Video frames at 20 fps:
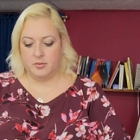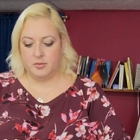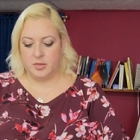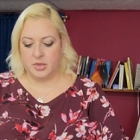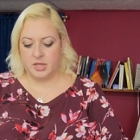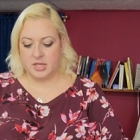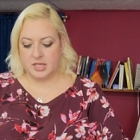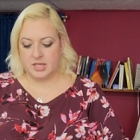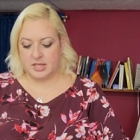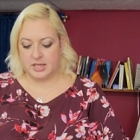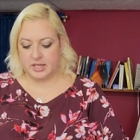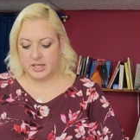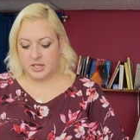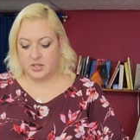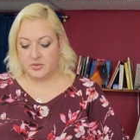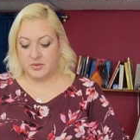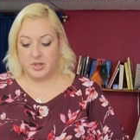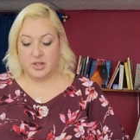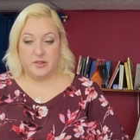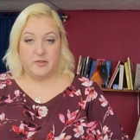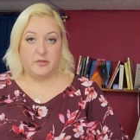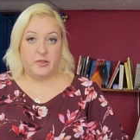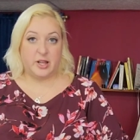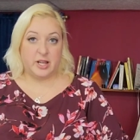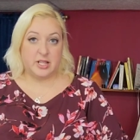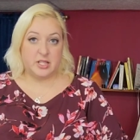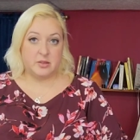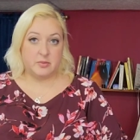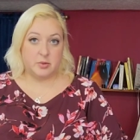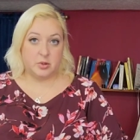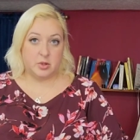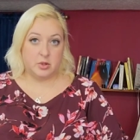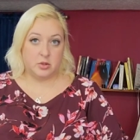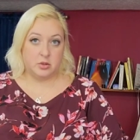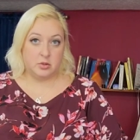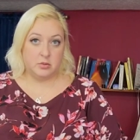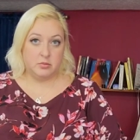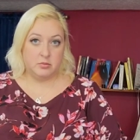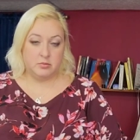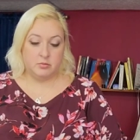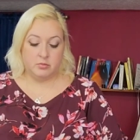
But the stick is really flexible.